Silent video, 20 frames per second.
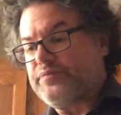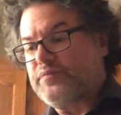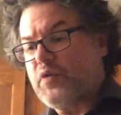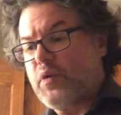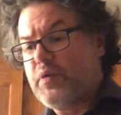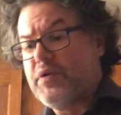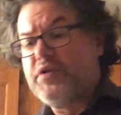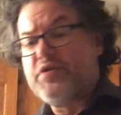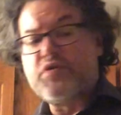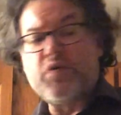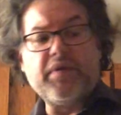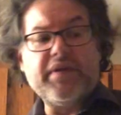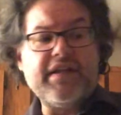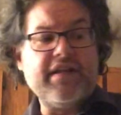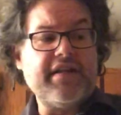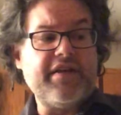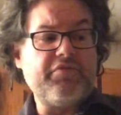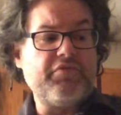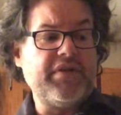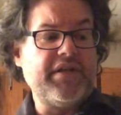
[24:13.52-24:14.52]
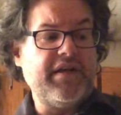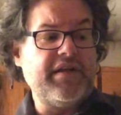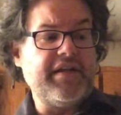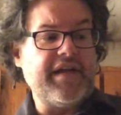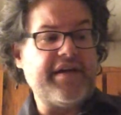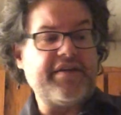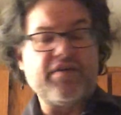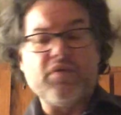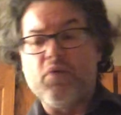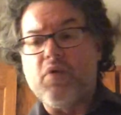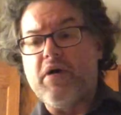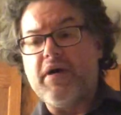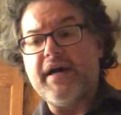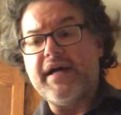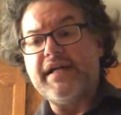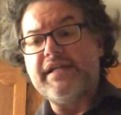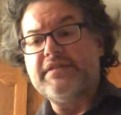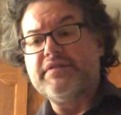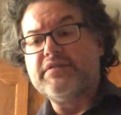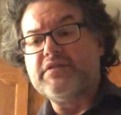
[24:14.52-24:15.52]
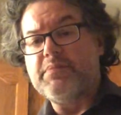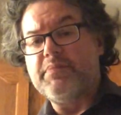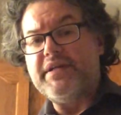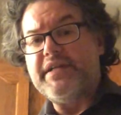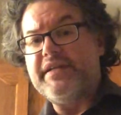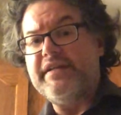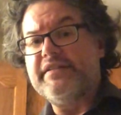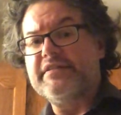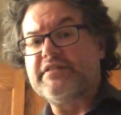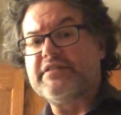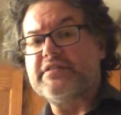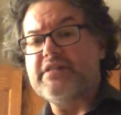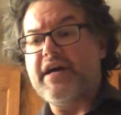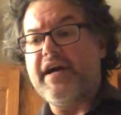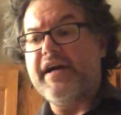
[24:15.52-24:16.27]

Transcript: Well, there's only like really like the wine, the beans,